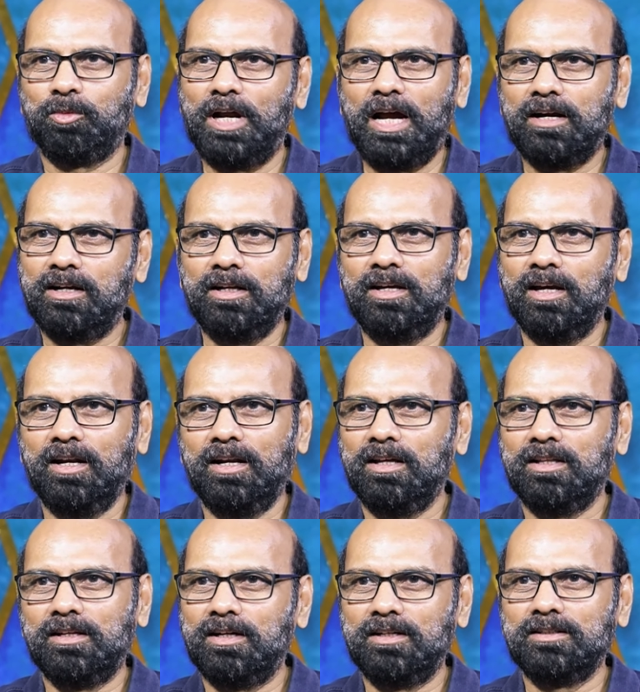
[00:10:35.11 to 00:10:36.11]

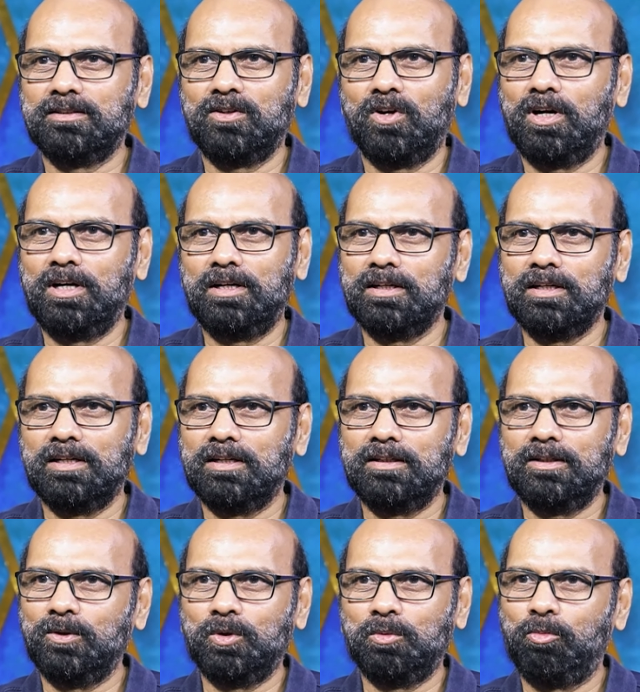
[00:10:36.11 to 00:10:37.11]
Practically that is not uh,
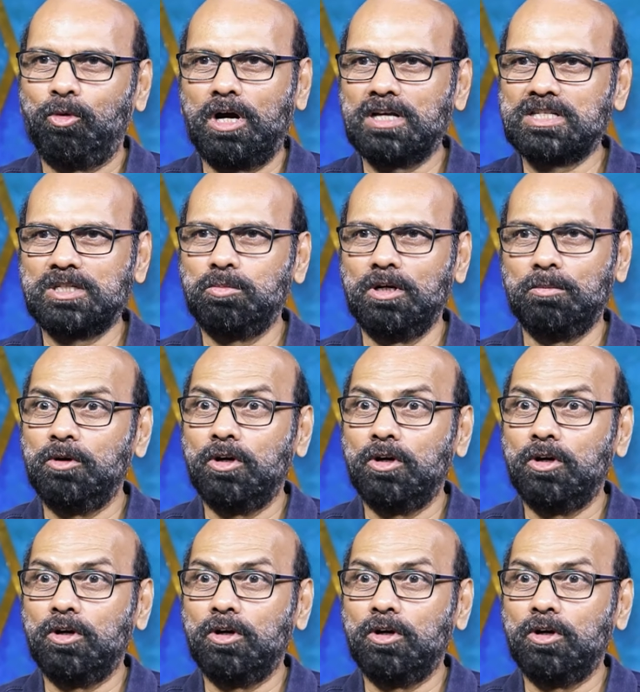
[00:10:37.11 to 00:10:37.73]
you know possible,